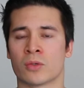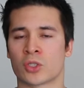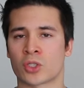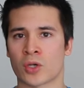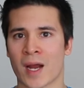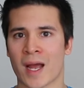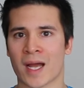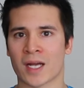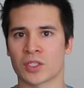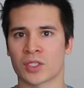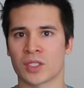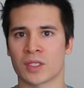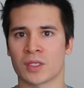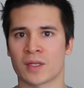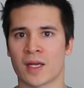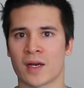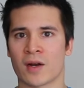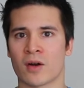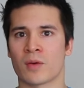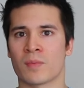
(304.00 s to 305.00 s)

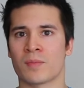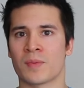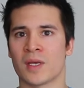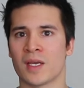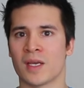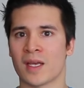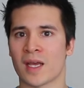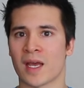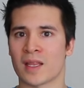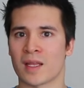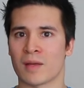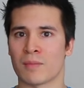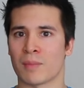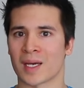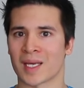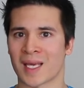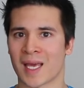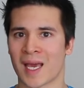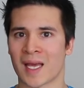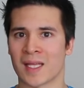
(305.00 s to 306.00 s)
traction therapy and then
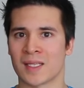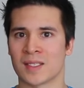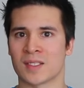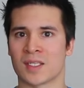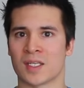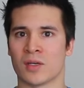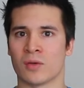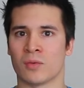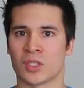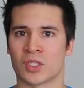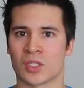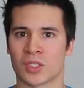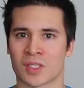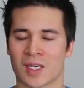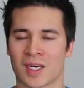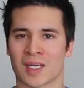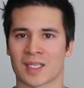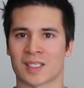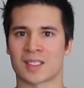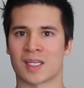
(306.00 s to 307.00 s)
McKenzie, which is
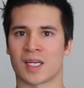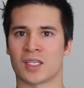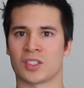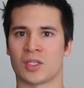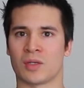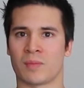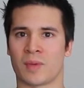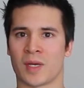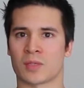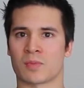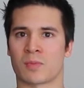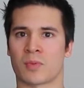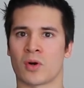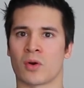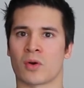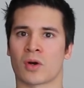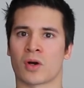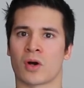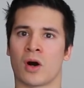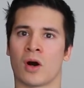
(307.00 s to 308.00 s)
an extension-based
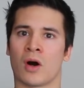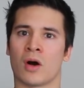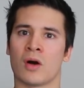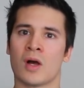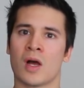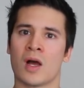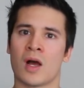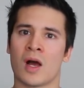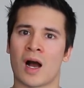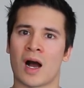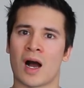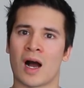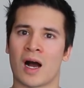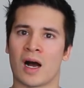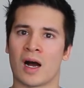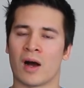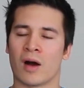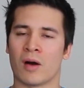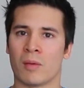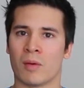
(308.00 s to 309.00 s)
protocol.
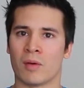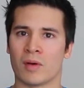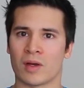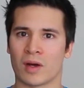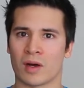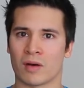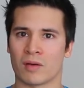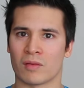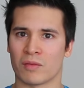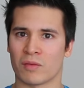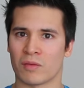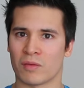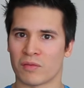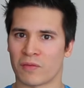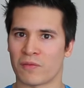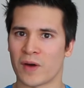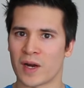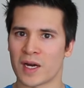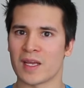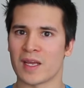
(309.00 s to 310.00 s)

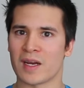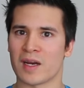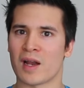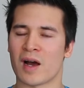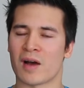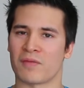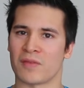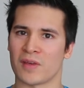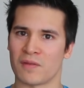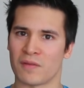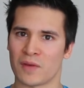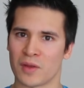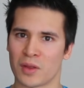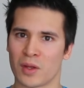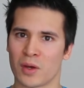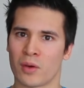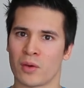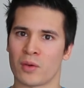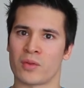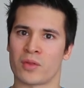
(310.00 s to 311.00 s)
Funny enough, even
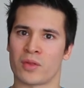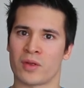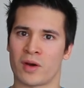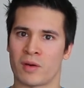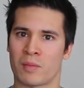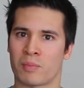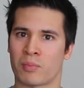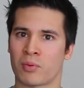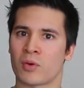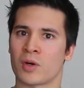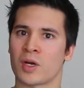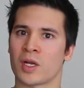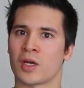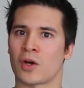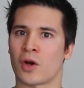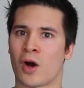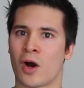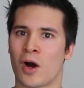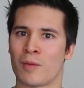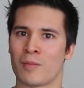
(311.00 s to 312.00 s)
though they're pretty
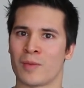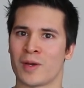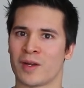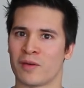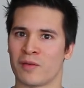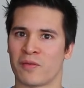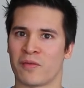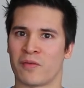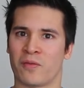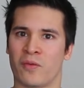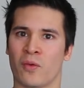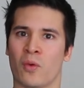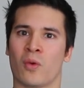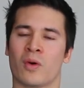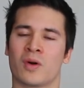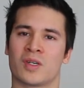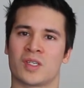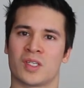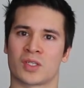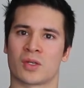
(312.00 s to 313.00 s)
common
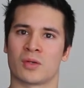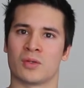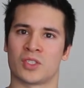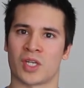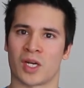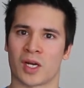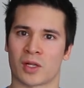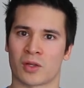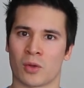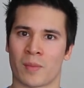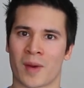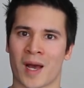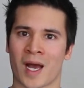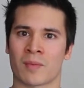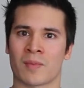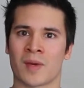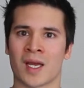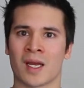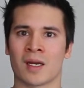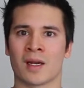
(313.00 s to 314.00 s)
for discogenic low
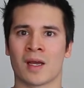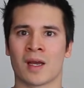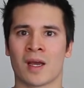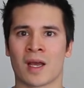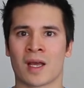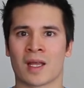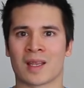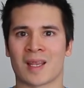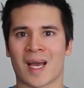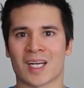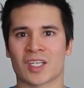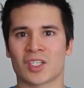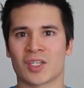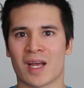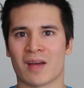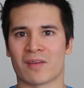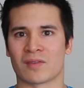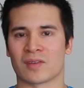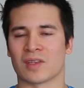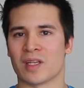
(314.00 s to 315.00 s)
back pain, they actually
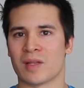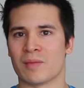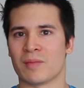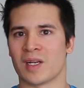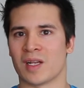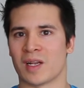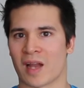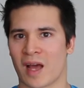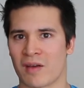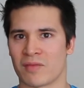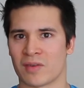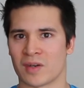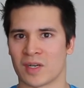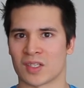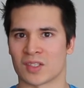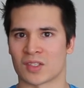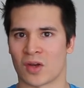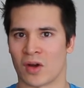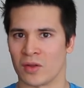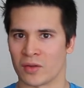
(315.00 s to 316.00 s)
have limited
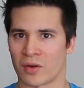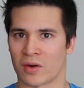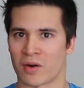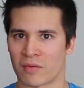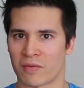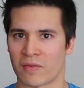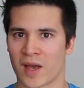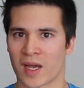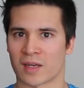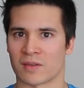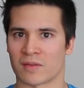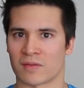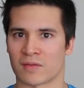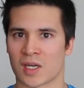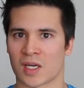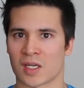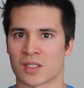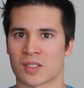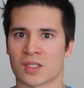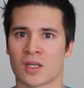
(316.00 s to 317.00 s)
evidence on their
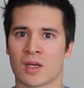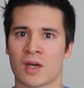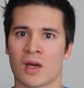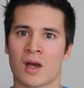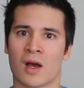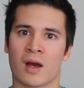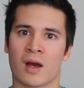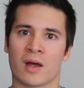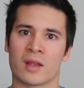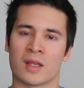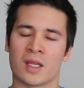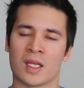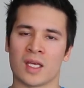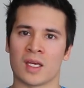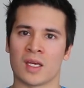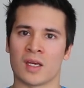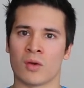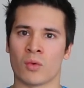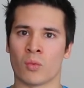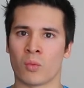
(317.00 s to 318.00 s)
effectiveness.
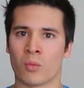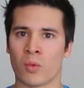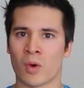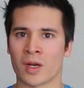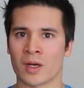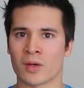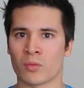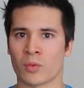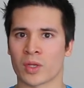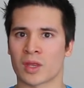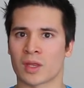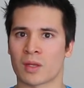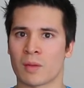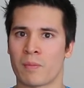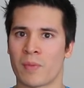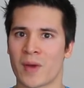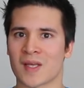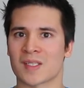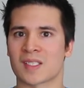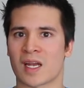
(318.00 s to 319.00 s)
The one with the
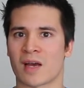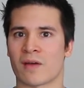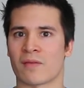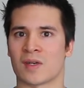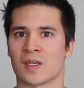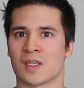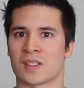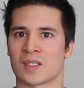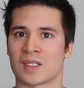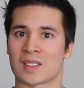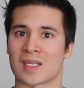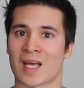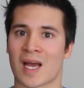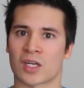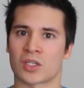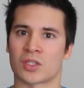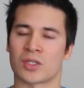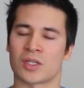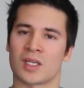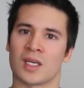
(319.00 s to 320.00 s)
best evidence is
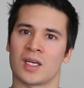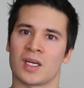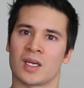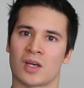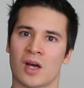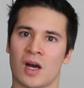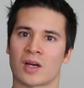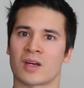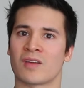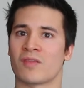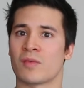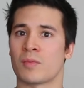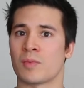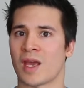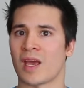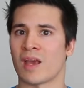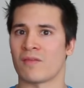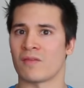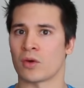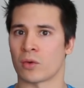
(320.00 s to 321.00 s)
actually cognitive
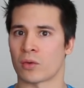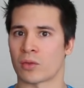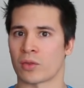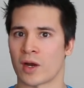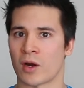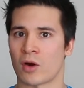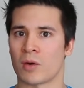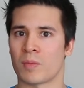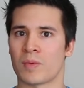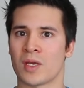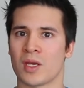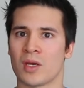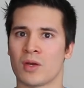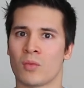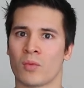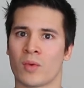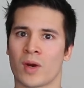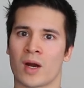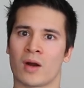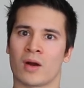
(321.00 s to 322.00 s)
behavioral therapy,
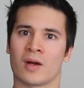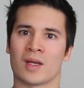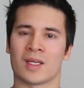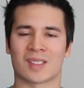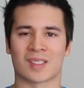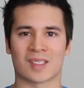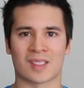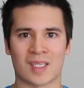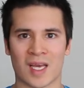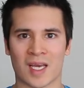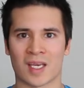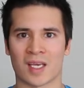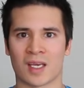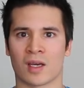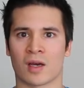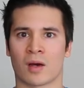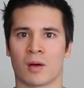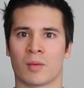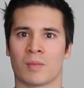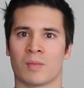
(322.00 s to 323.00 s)
where it's
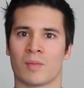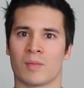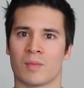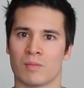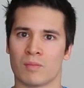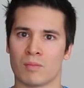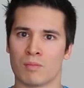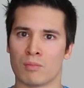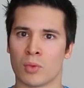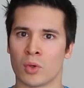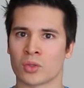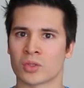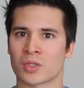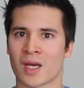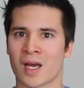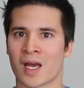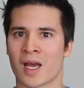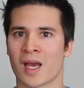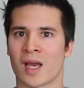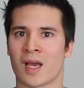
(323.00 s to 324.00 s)
taking a
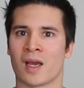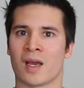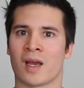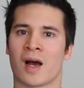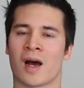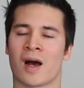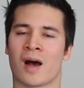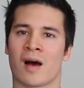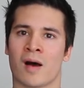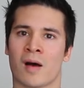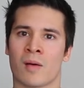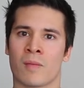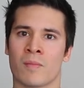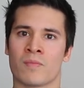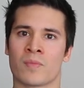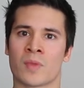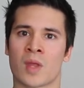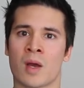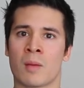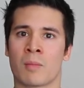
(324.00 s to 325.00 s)

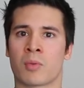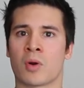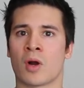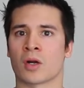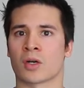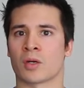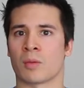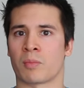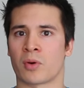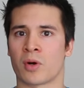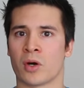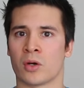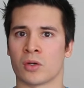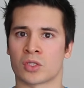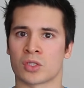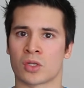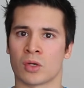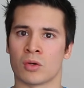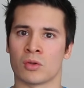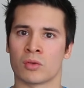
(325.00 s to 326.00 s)
multi-pronged
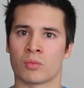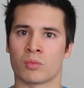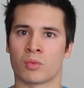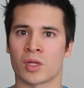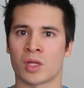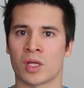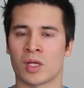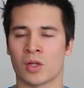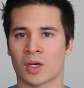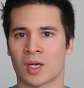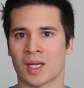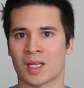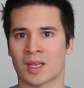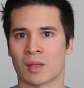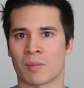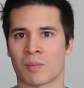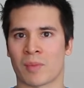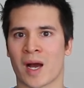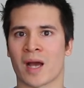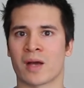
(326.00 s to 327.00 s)
approach, so really looking at
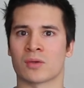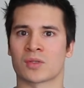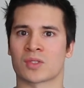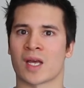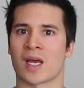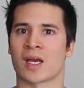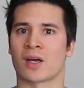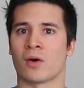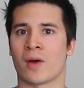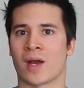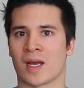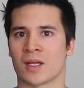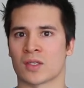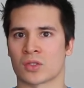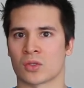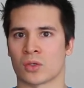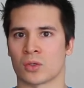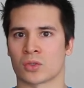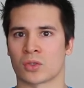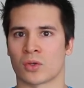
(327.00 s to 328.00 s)
the biopsycho and
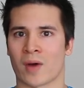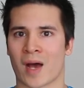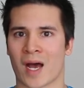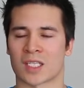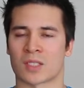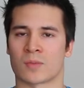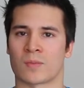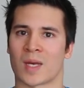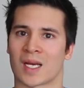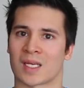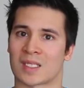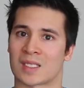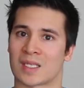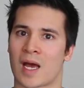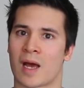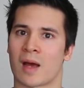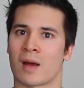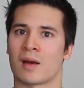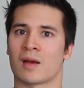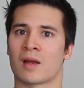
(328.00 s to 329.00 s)
social aspects
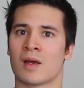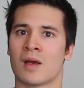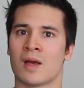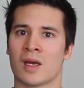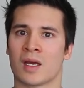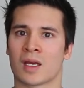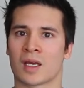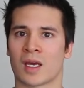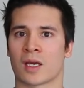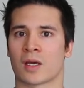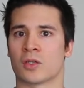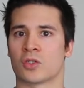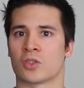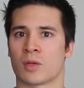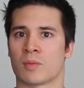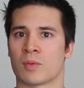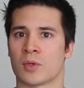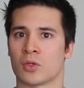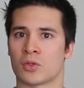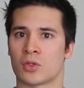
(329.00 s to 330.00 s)
that can
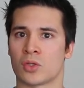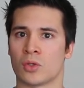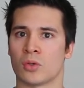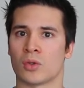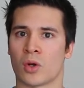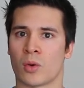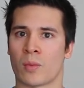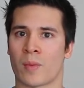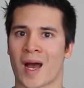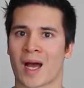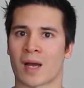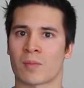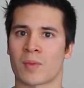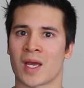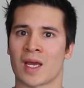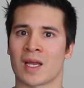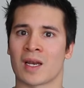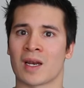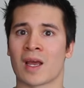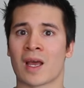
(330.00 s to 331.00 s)
contribute to low back
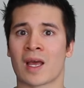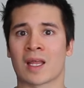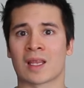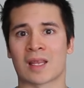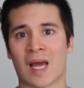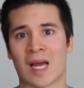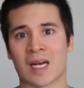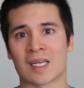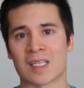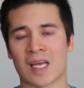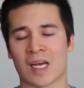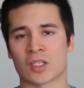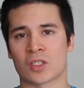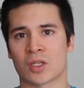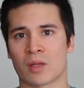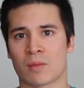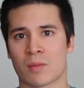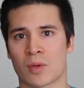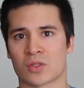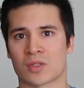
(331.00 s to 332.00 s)
pain. That is
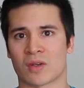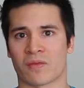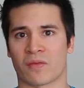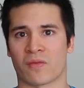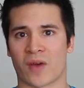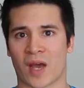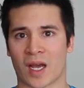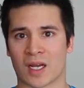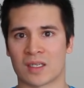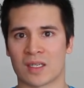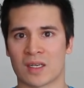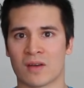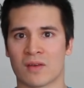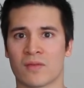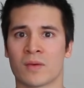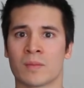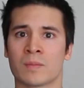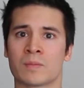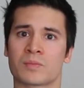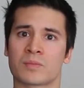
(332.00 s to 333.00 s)
actually the most
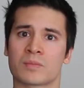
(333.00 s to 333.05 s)
effective.